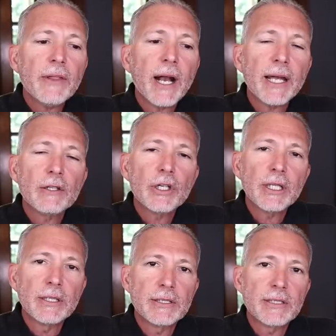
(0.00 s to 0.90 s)
that I look
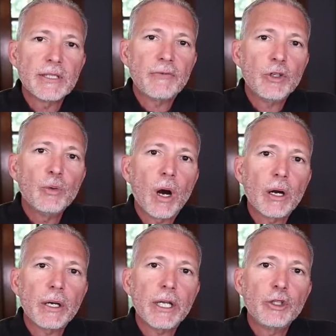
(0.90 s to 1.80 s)
at this is if you
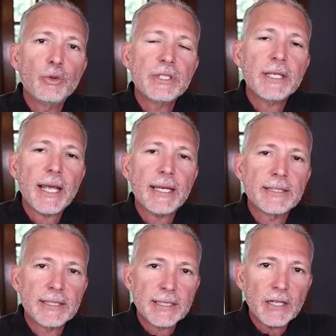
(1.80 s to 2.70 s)
are using a
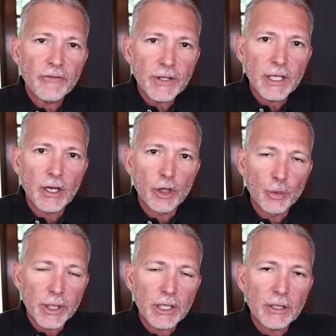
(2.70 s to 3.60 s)
C V, a
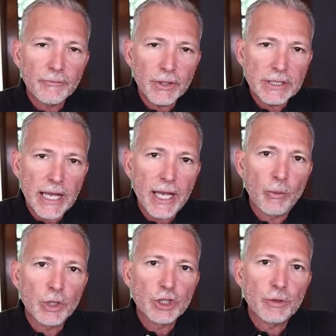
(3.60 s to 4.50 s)
curriculum vitae,
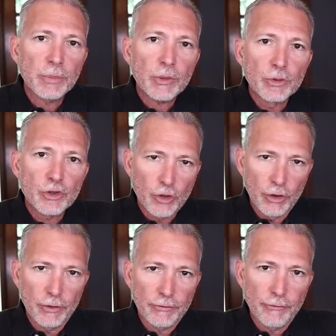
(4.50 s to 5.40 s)
which should be
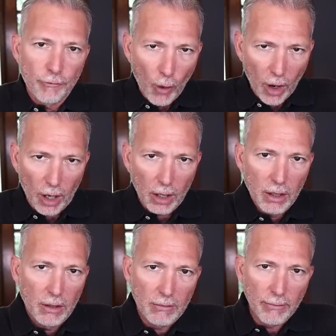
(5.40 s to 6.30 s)
reserved for
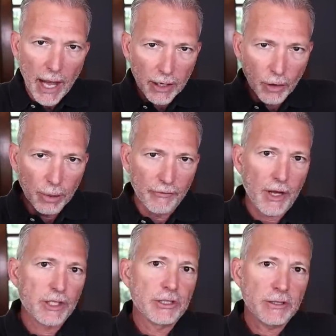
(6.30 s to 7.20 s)
medical
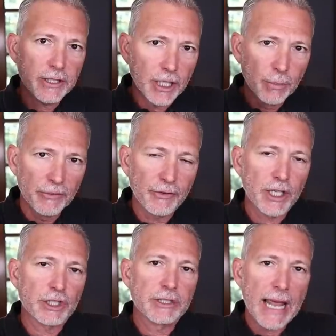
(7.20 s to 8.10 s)
professions, legal
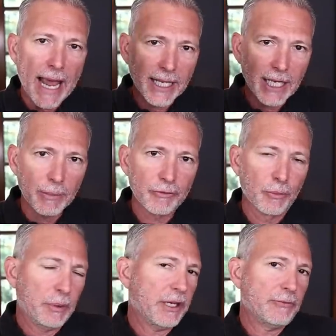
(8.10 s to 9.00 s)
professions, academic
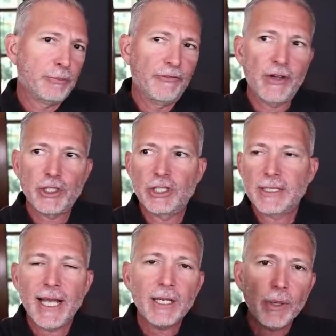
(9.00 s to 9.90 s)
professions,
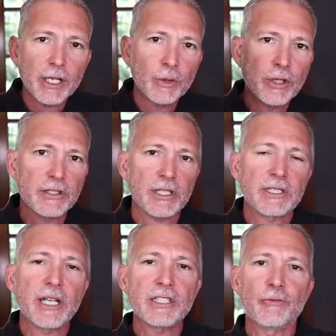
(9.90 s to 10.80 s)
anybody who does
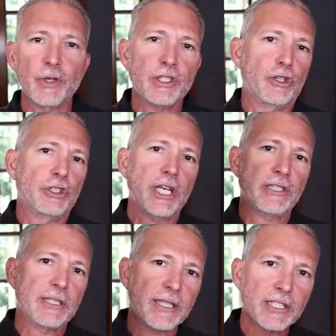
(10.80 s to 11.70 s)
extensive research, has
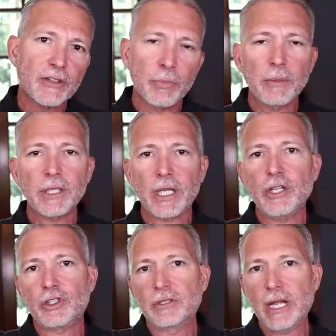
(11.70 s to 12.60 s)
extensive
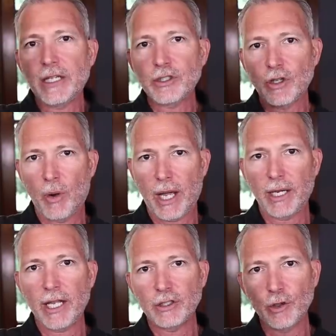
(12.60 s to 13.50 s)
publications, and so on
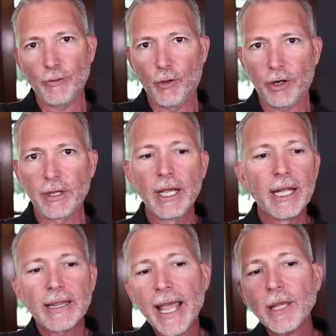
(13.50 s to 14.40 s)
and so forth.
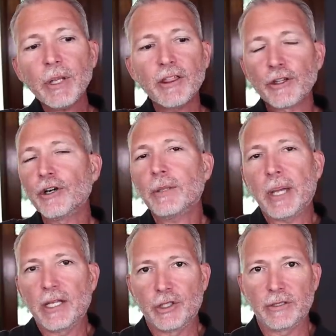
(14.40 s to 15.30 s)
That could be thirty
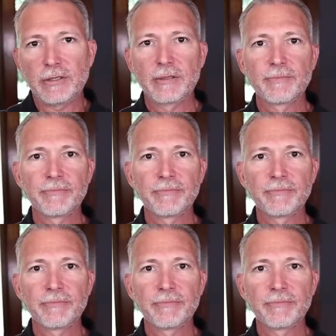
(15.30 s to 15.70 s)
pages